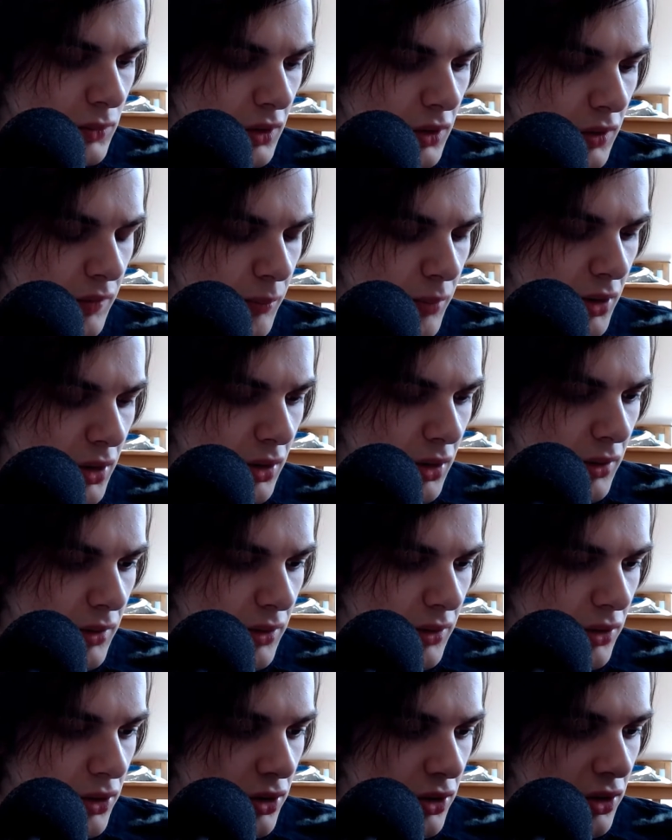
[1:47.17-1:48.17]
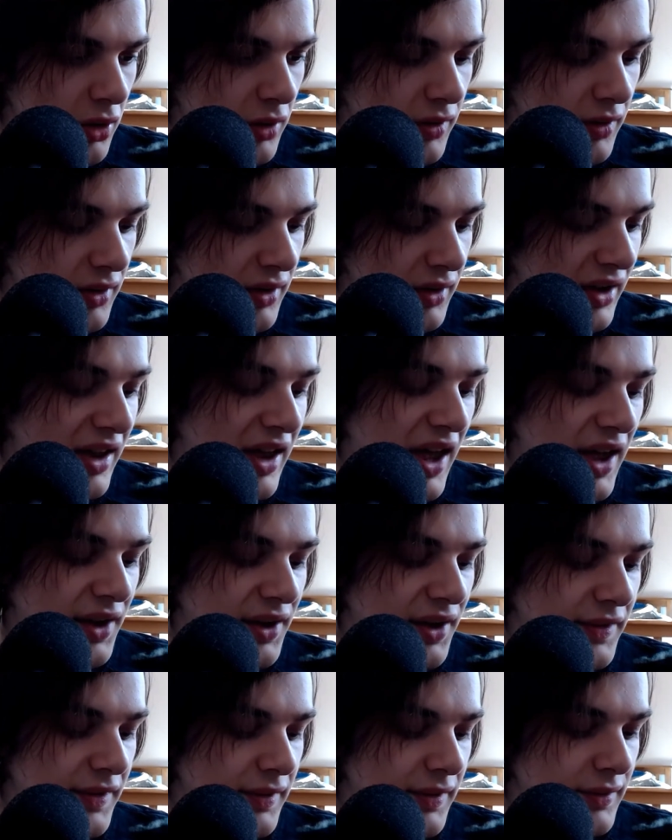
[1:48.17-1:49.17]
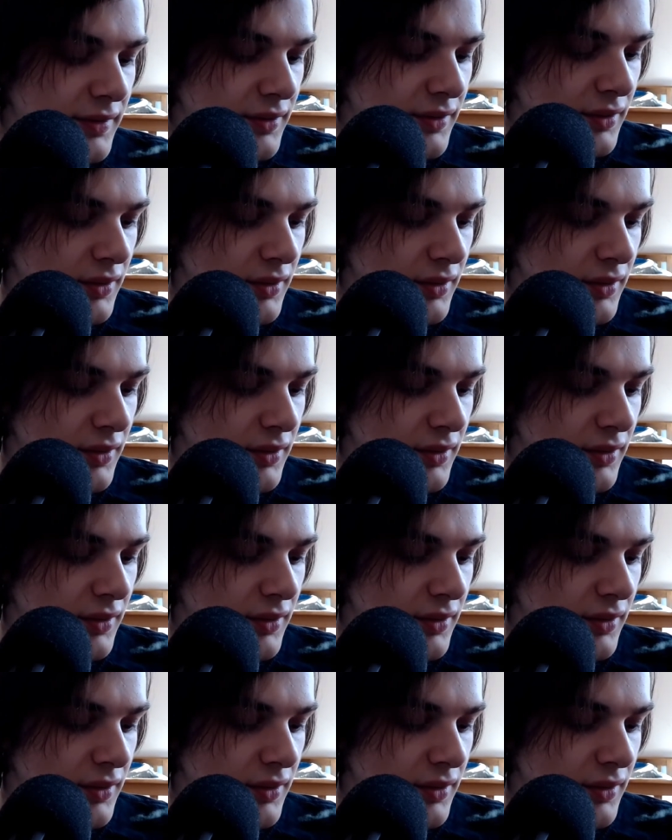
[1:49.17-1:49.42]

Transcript: But just in case.